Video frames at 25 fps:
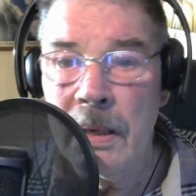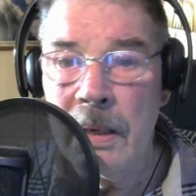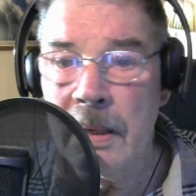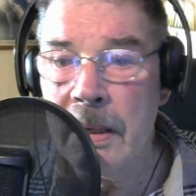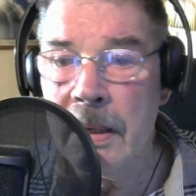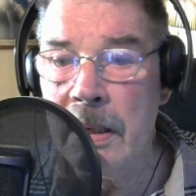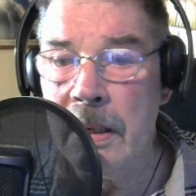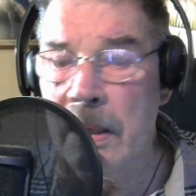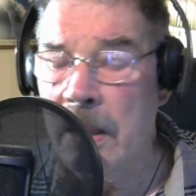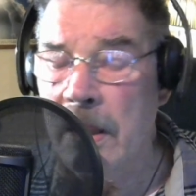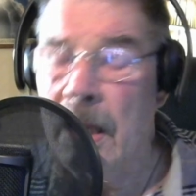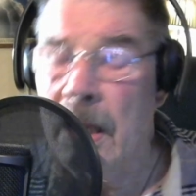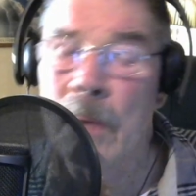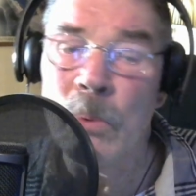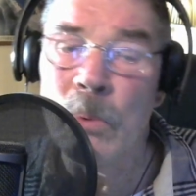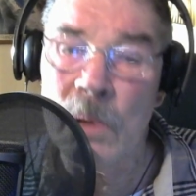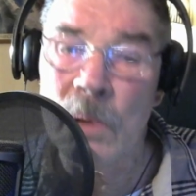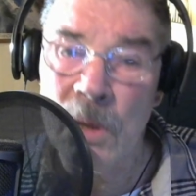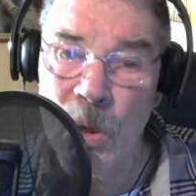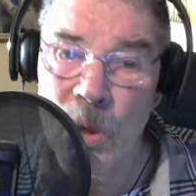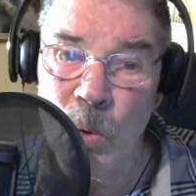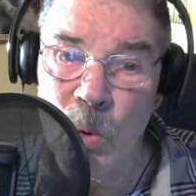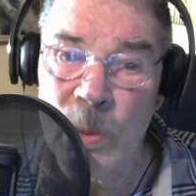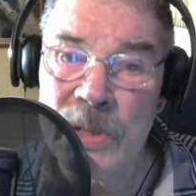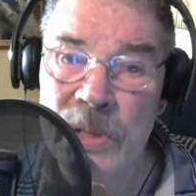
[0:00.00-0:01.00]
I will
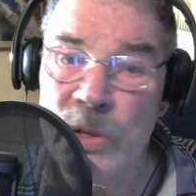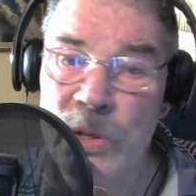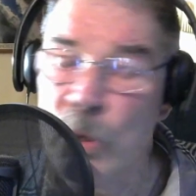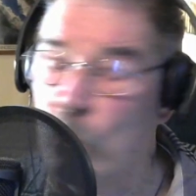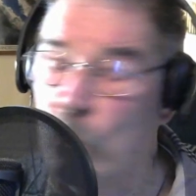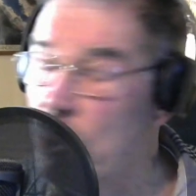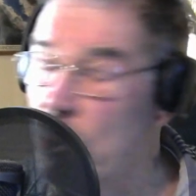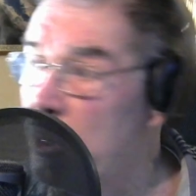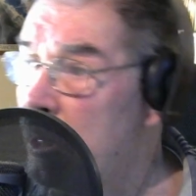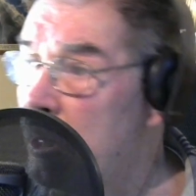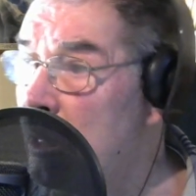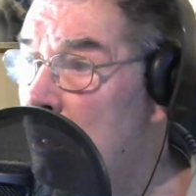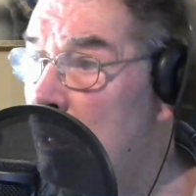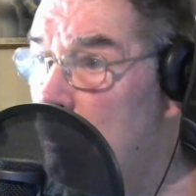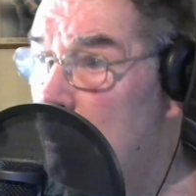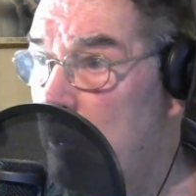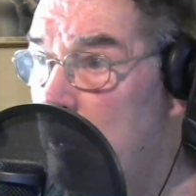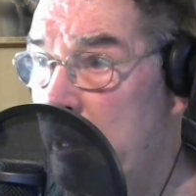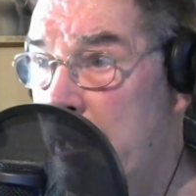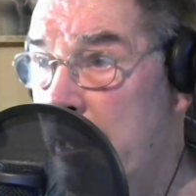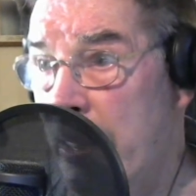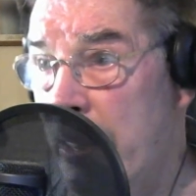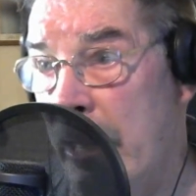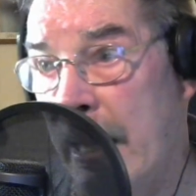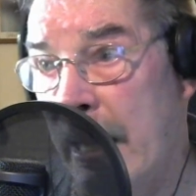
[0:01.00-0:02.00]
go into a little
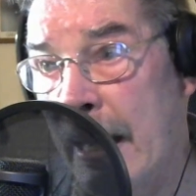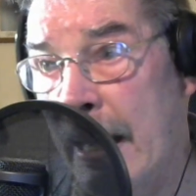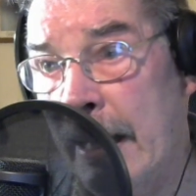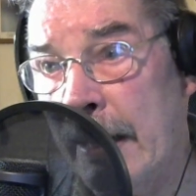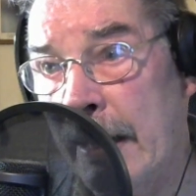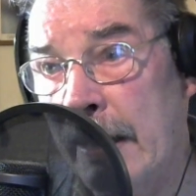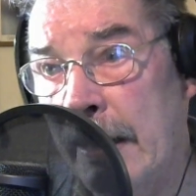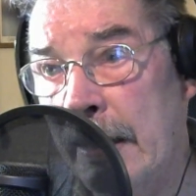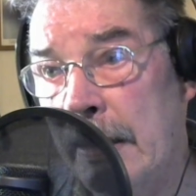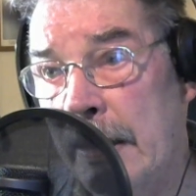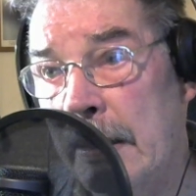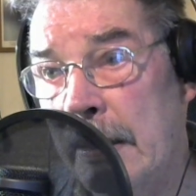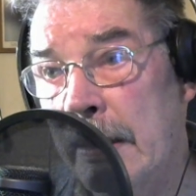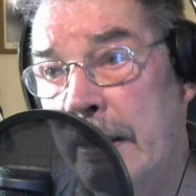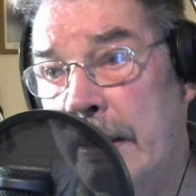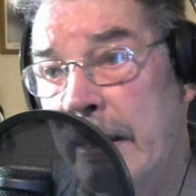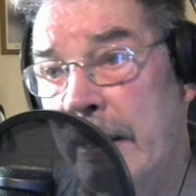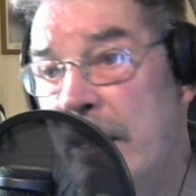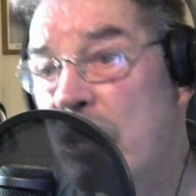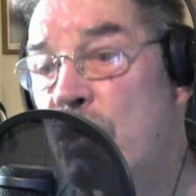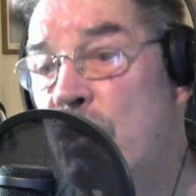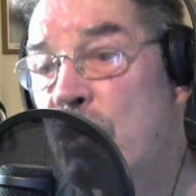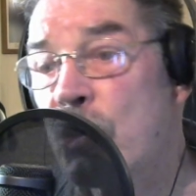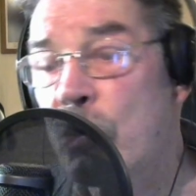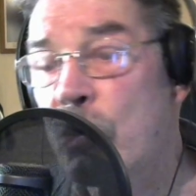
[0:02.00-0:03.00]
bit of that
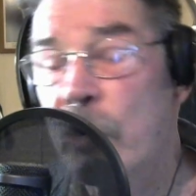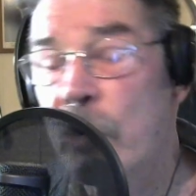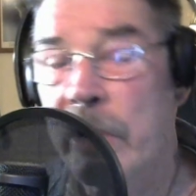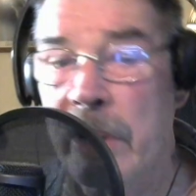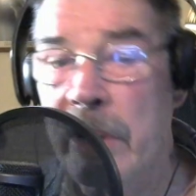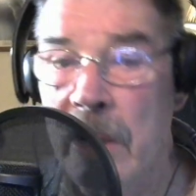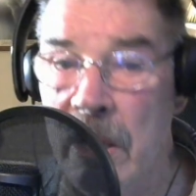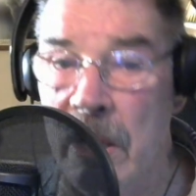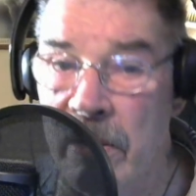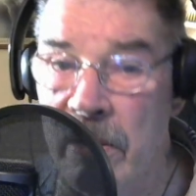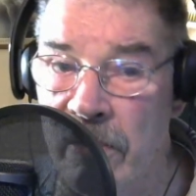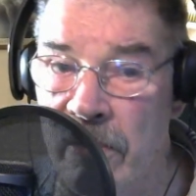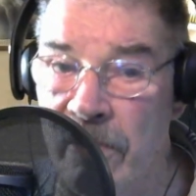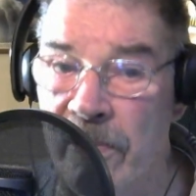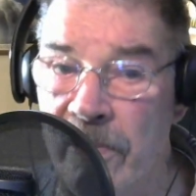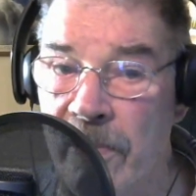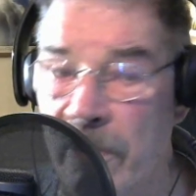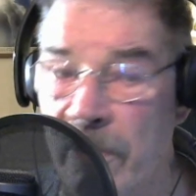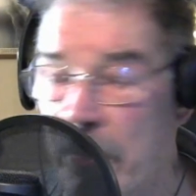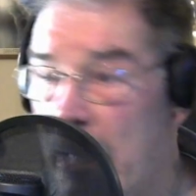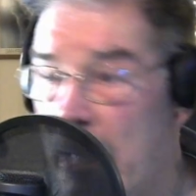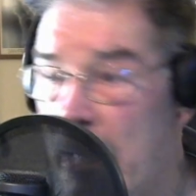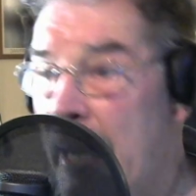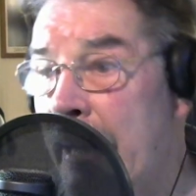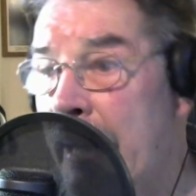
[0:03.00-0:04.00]
history of
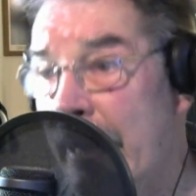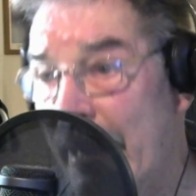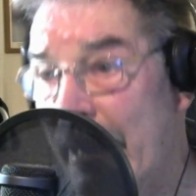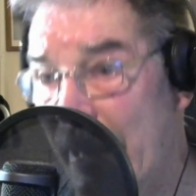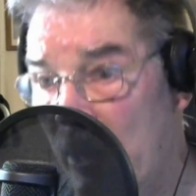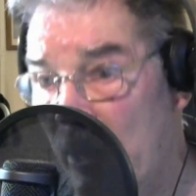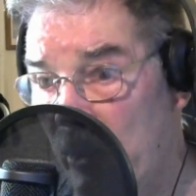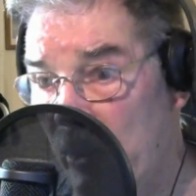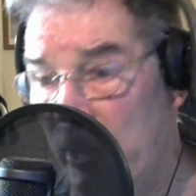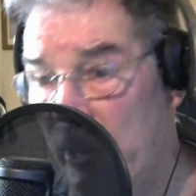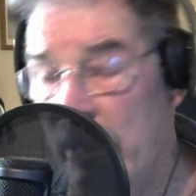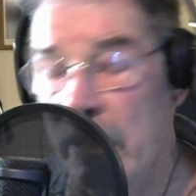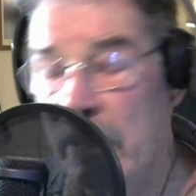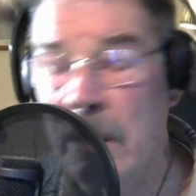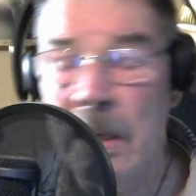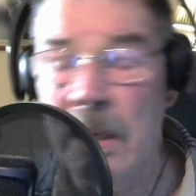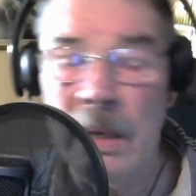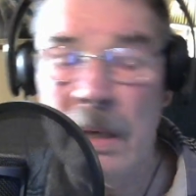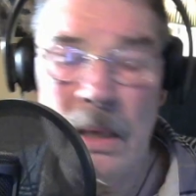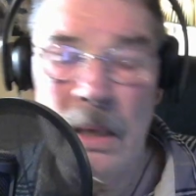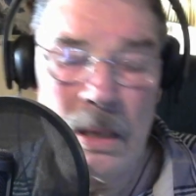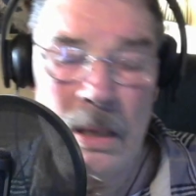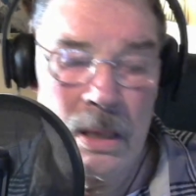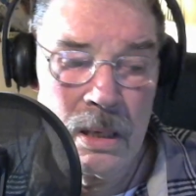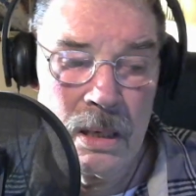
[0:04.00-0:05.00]
that area
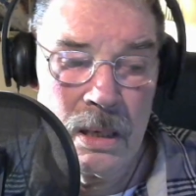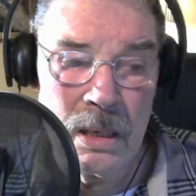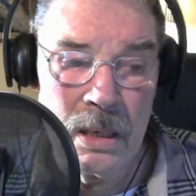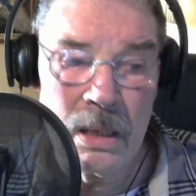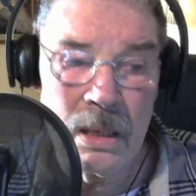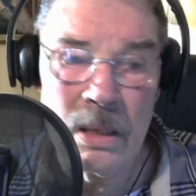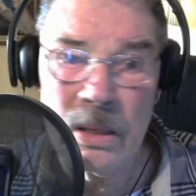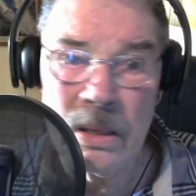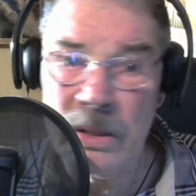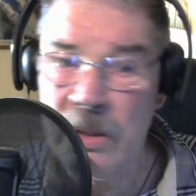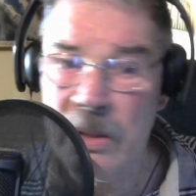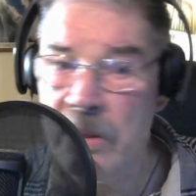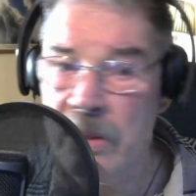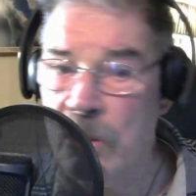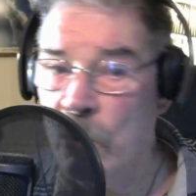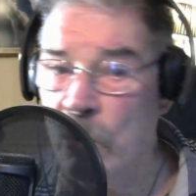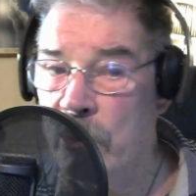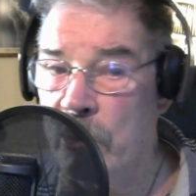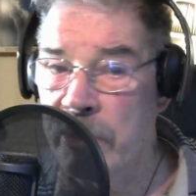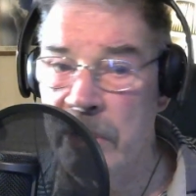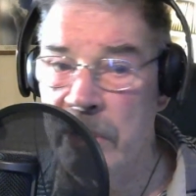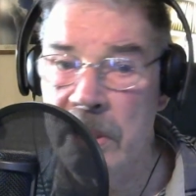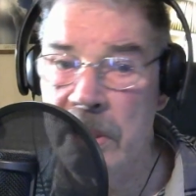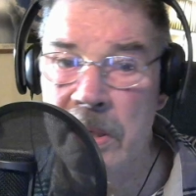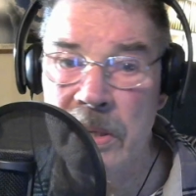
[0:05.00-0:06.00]

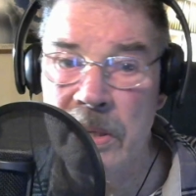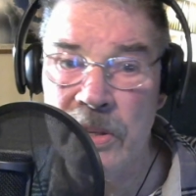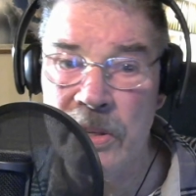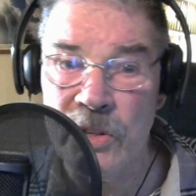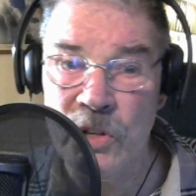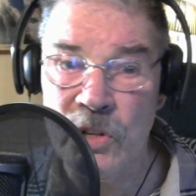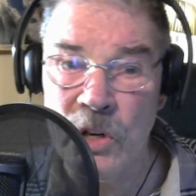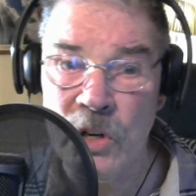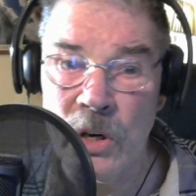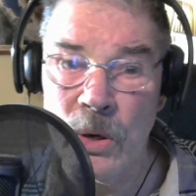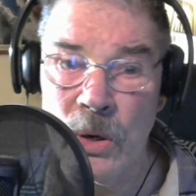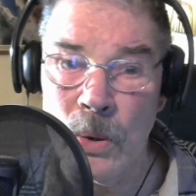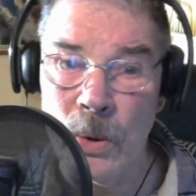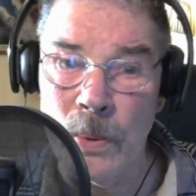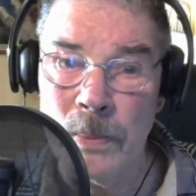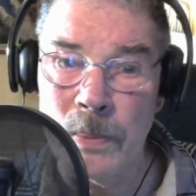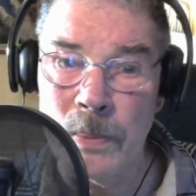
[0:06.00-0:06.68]
toward the end of the show.